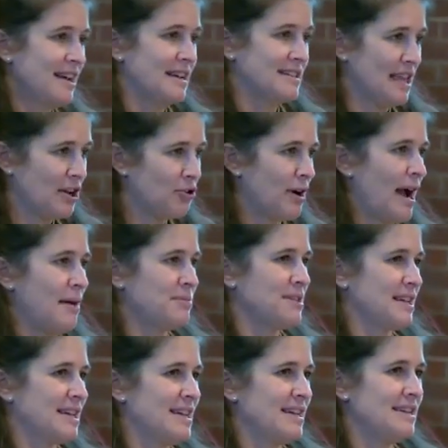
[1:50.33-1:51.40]
as they grabbed
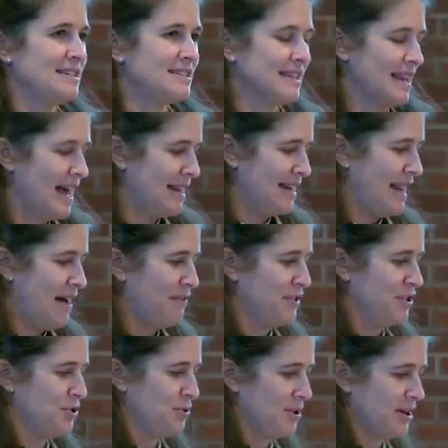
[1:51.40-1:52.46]
the keys and headed out
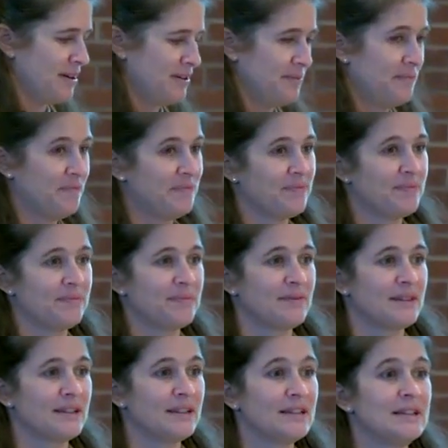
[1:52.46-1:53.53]
the door.
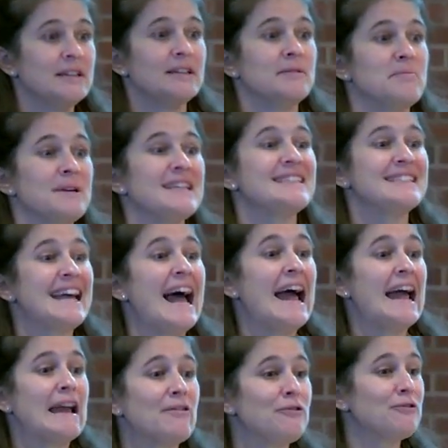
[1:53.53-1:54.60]
Be
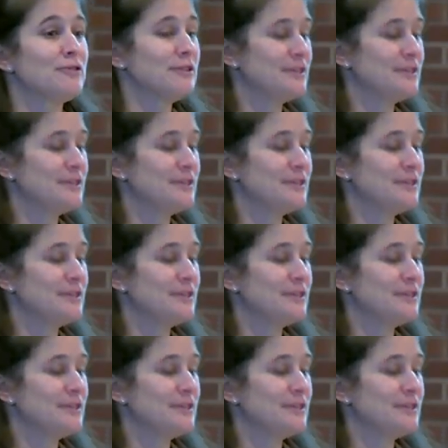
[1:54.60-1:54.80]
safe.